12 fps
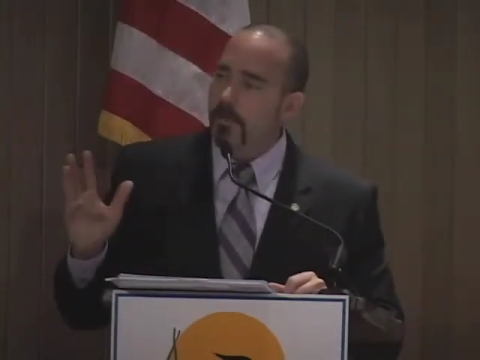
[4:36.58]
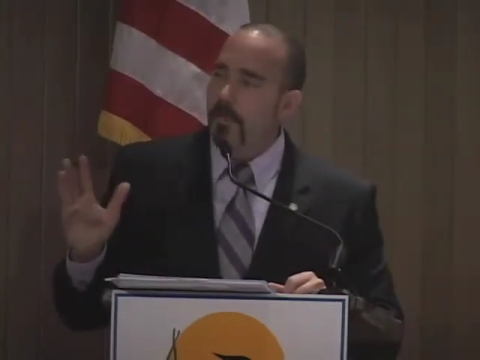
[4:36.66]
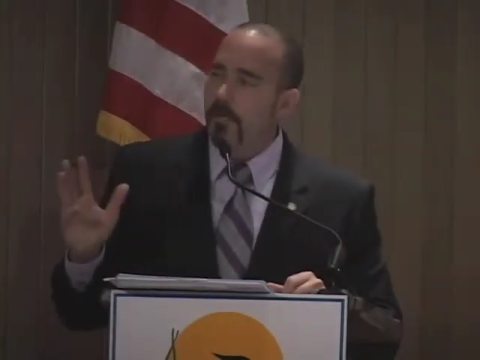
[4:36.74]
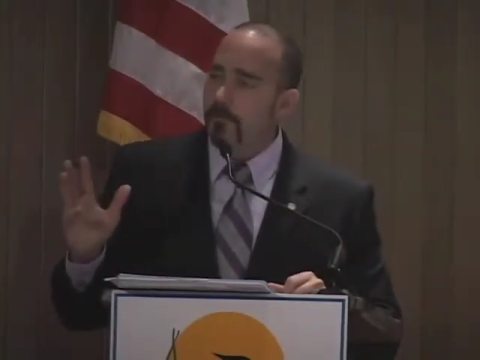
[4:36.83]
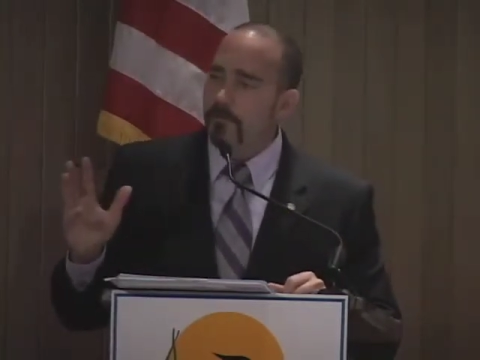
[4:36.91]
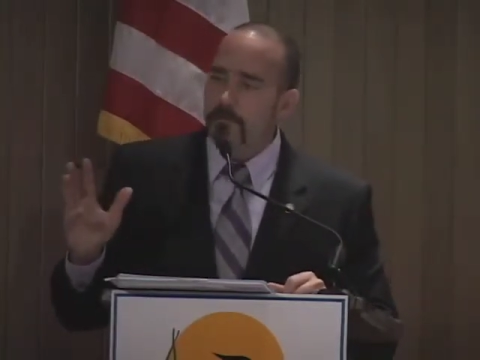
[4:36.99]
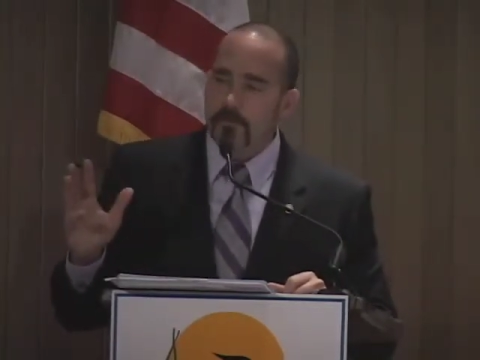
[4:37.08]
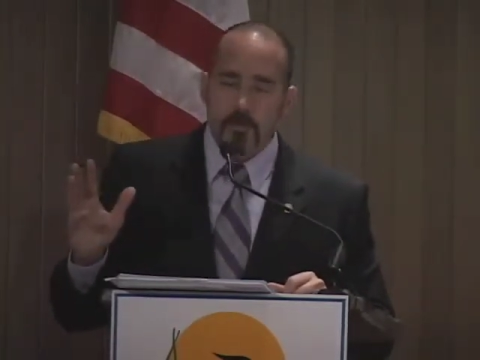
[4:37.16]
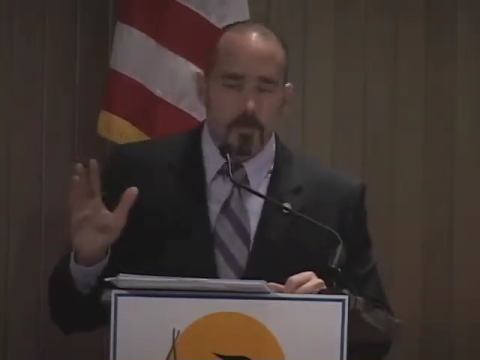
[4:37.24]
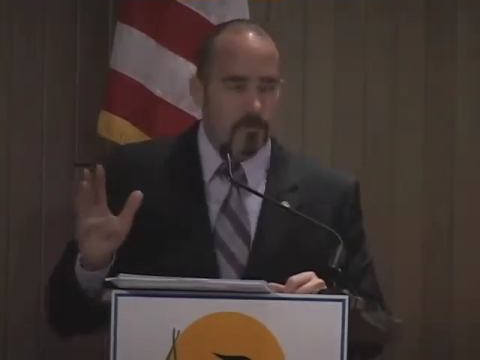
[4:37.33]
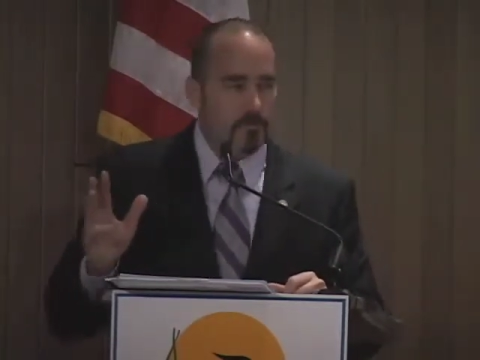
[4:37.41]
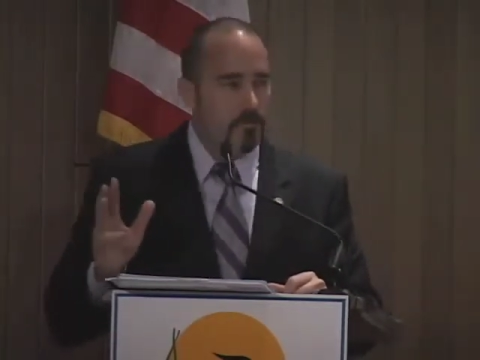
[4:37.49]
than,
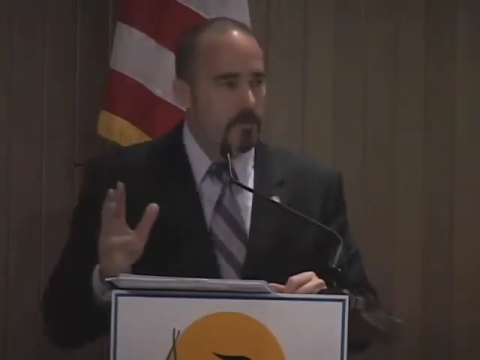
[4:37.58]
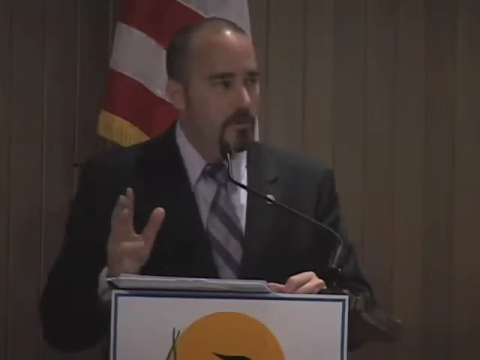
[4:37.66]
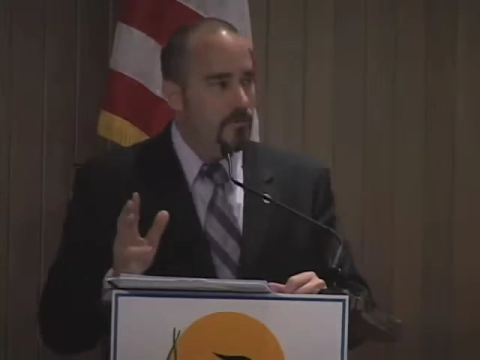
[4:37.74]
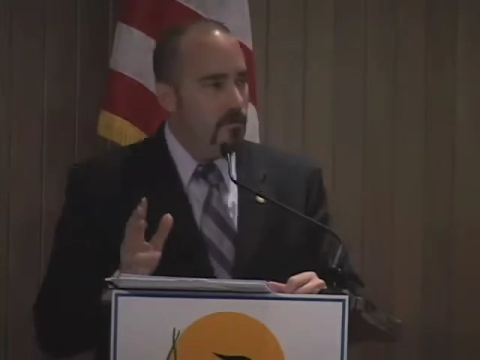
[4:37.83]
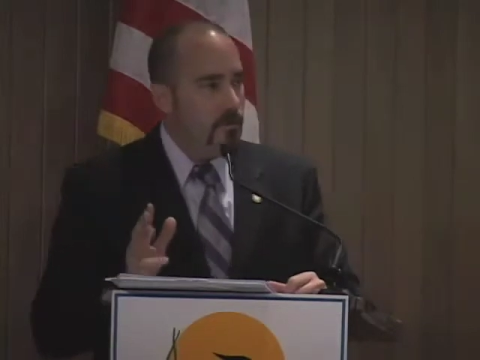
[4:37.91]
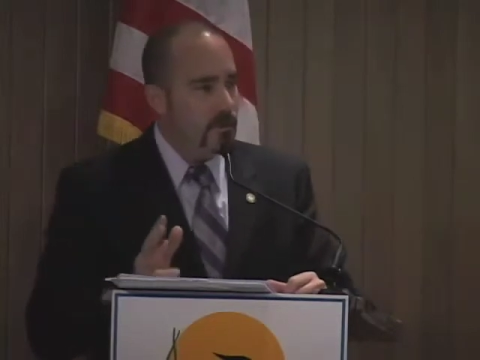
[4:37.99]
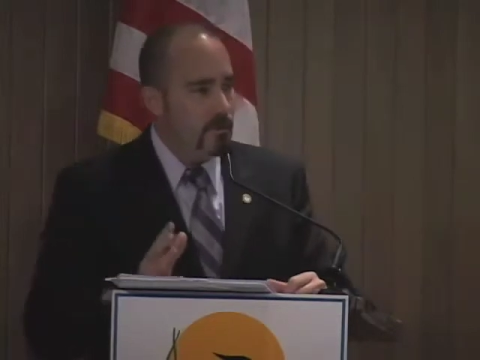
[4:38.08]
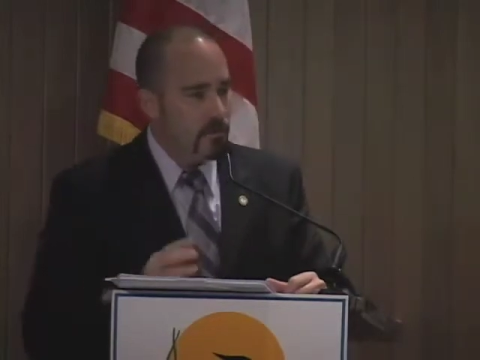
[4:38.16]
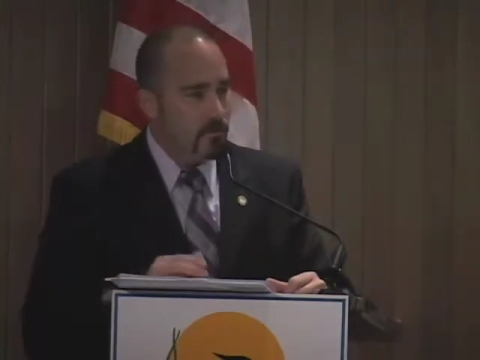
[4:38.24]
are significant,